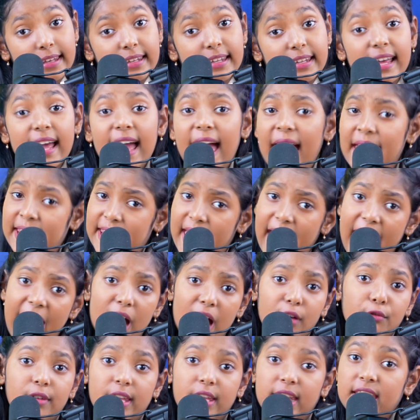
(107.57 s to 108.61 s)
and how we
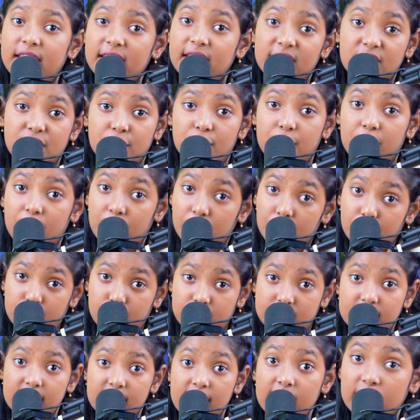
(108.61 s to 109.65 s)
need to use
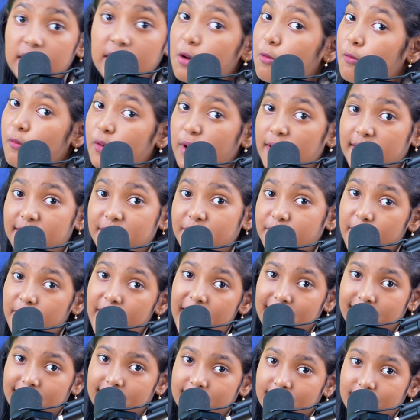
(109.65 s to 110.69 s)
the word
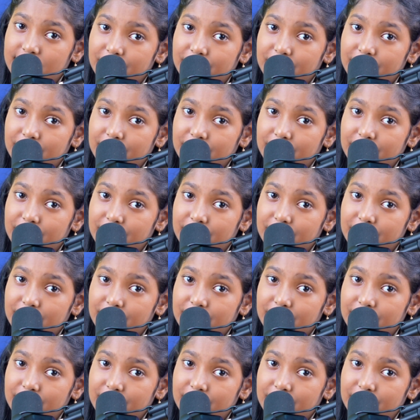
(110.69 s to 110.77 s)
stress.